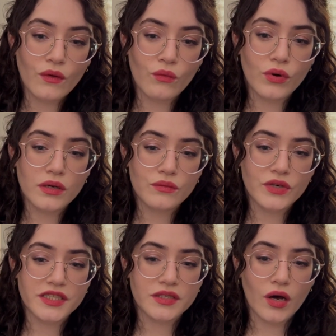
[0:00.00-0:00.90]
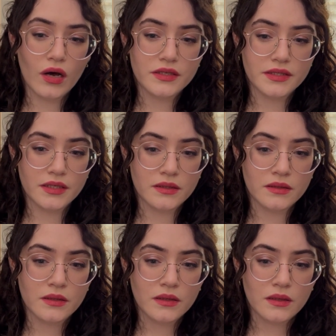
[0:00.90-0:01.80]
what is causing
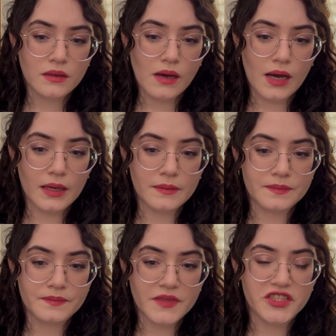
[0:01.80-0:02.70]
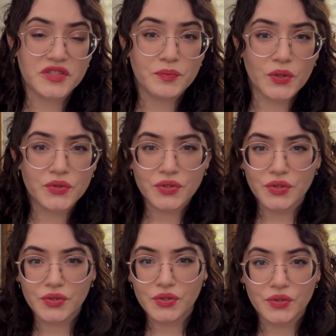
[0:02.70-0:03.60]

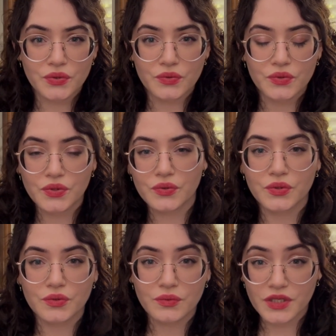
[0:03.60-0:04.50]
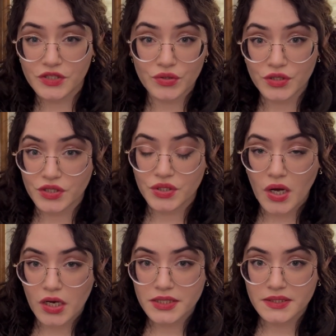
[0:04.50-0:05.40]
exposure to a certain
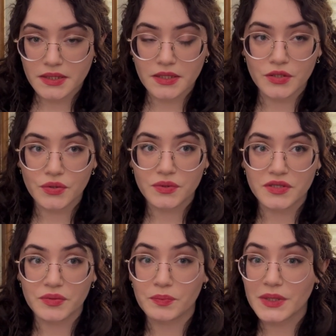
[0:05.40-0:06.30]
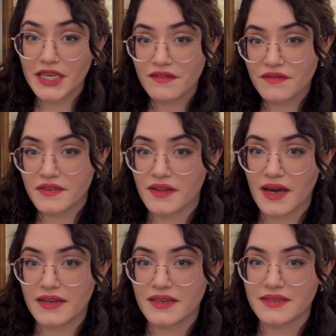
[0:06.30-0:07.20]
toxin and who is to blame for
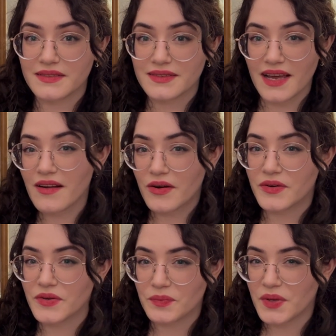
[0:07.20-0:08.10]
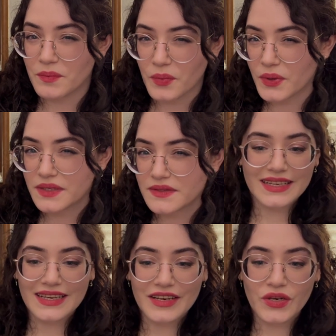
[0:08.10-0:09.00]
that is kind of harder to pinpoint.
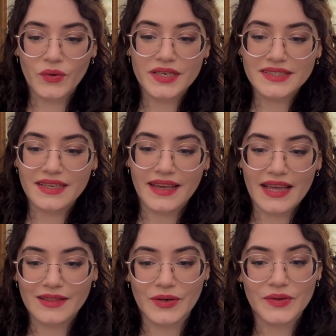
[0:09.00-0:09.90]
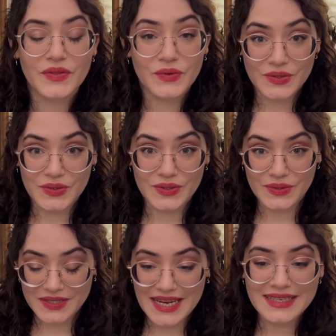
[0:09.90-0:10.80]
Norris and Gettler, those are the
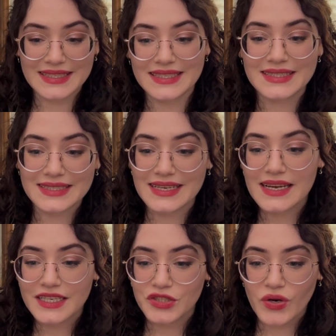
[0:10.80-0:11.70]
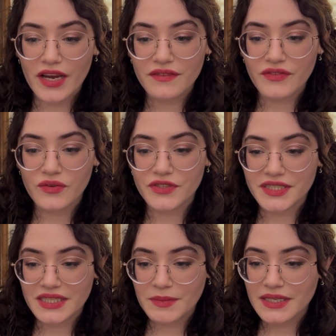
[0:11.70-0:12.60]
scientists, triumph over
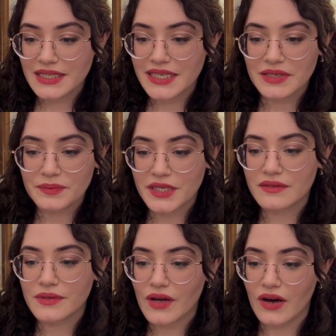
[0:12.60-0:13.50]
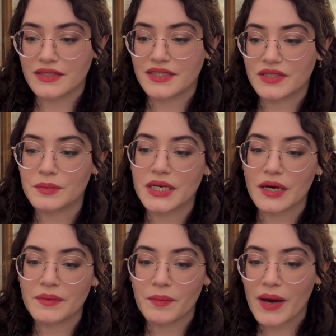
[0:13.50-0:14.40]
seemingly unbeatable odds to
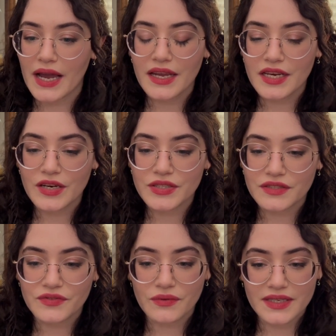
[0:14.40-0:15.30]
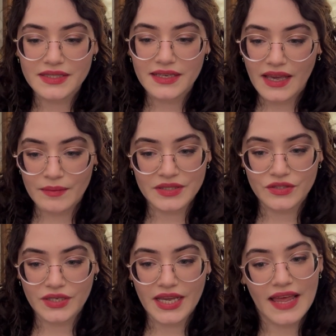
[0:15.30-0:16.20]
become the pioneers of forensic
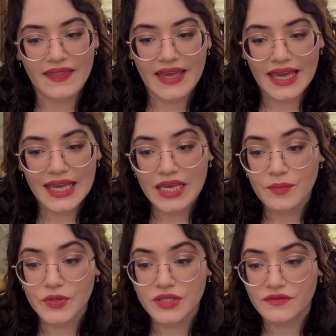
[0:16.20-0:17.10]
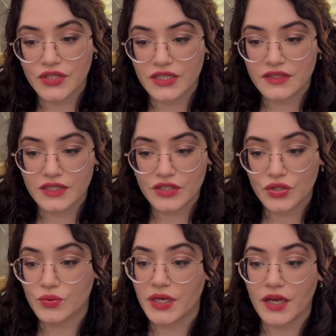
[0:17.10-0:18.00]
chemistry and the gatekeepers of justice
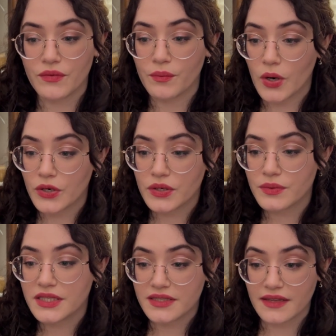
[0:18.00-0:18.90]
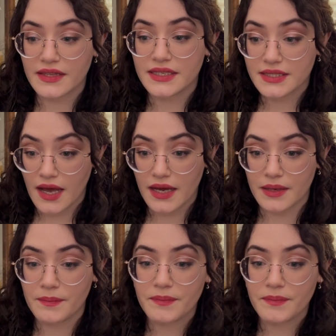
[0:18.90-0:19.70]
during a remarkably deadly time.